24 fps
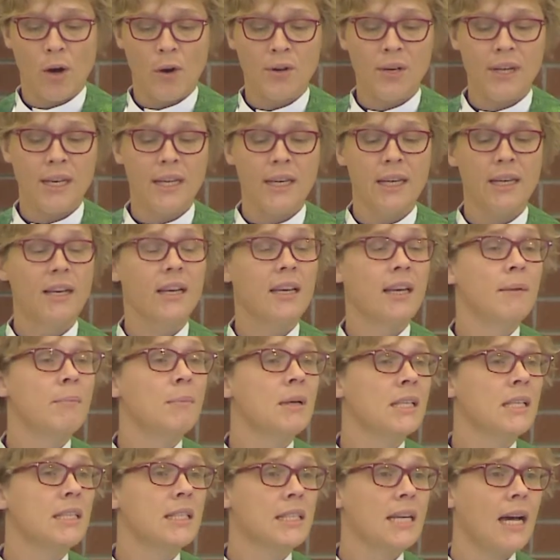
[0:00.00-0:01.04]
only a
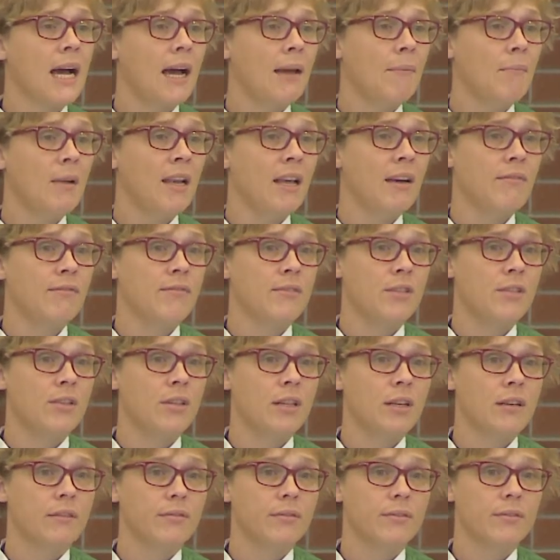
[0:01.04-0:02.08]
limited time left to
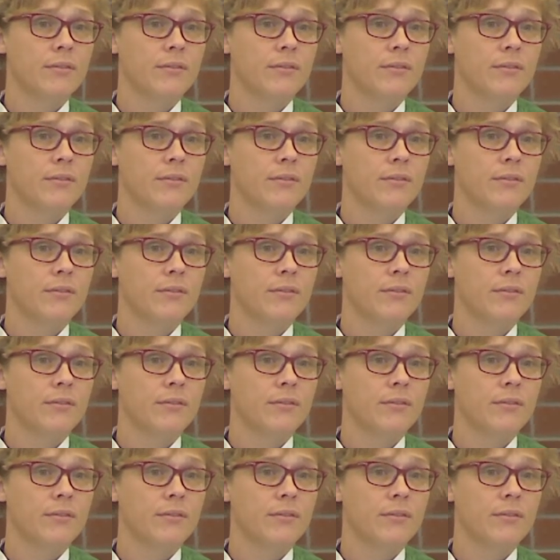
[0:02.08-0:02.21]
live?